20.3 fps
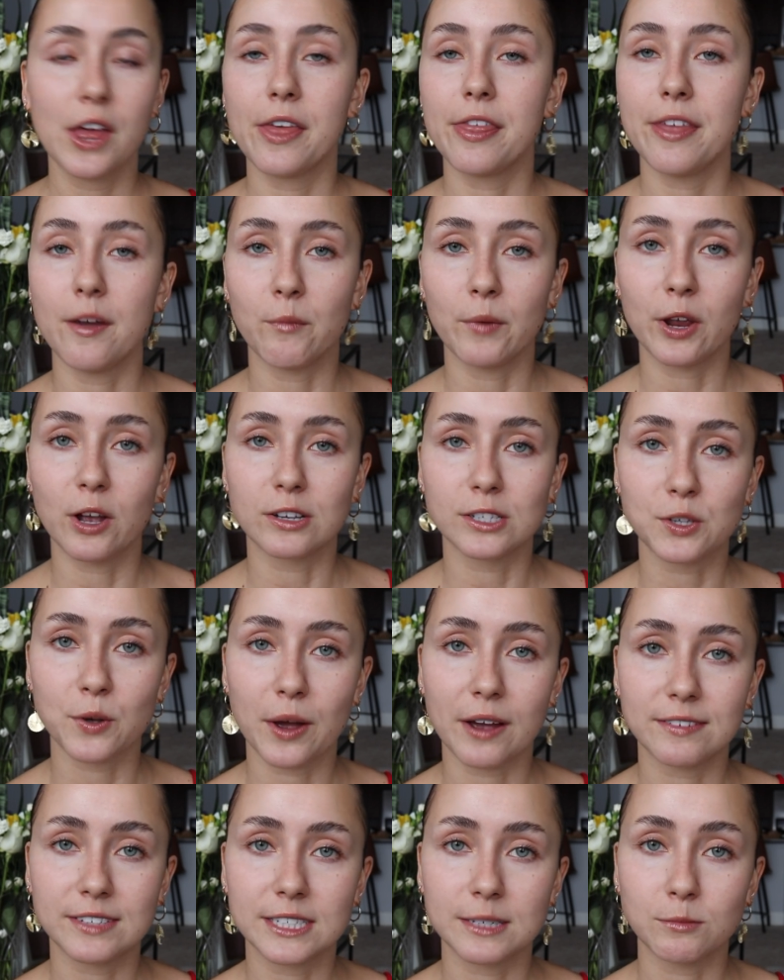Then we also
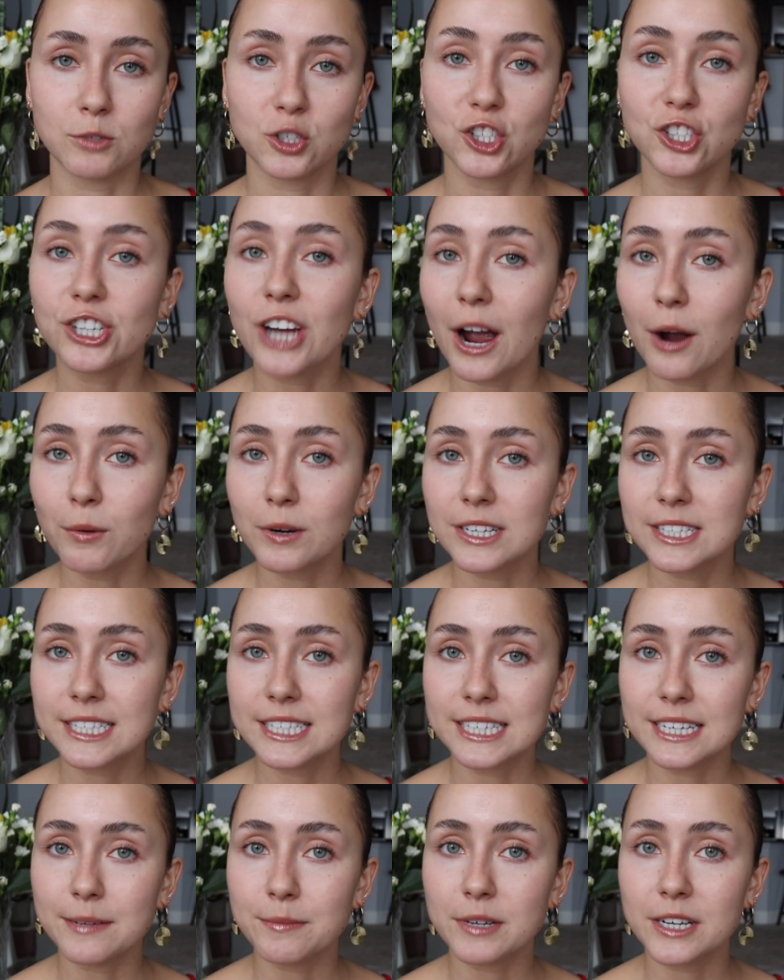have some shower
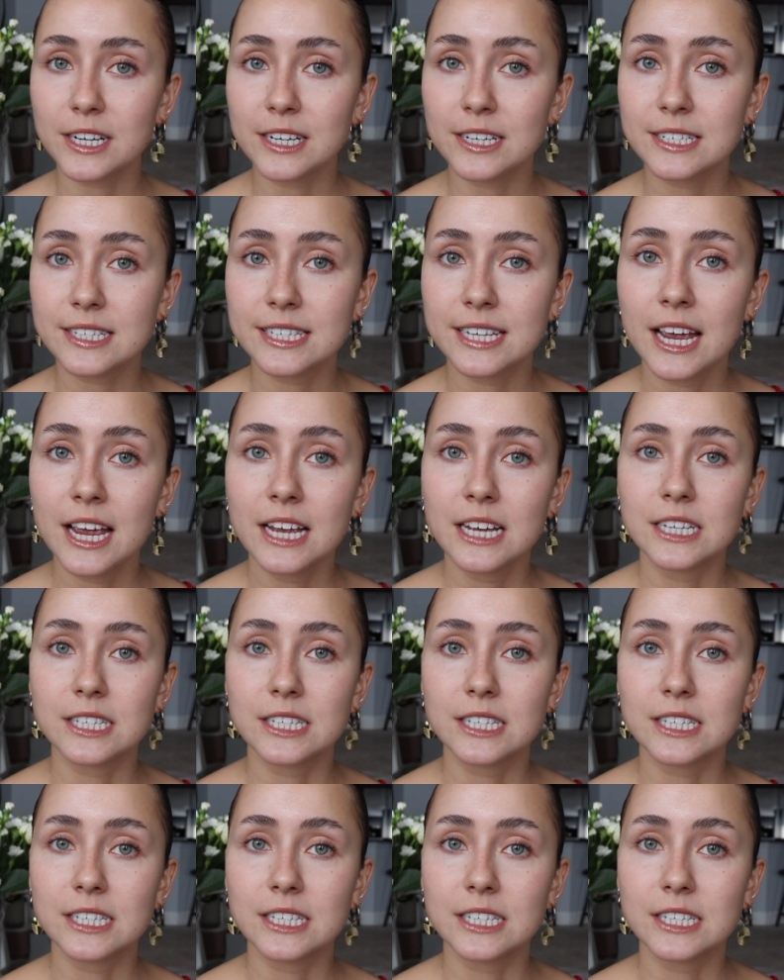steamers.